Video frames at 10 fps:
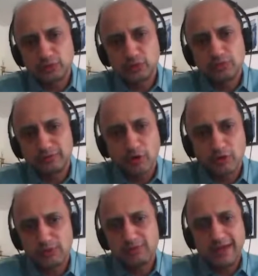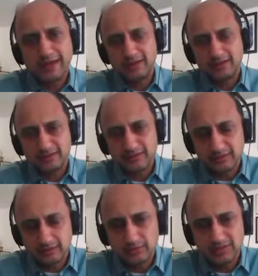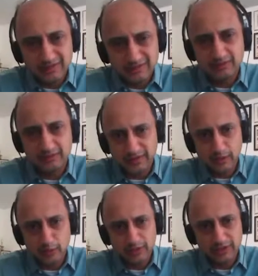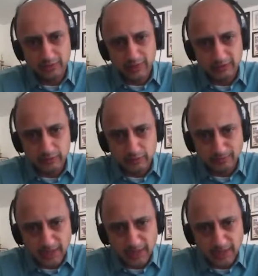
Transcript: through the formal banking system is the way out, in my view.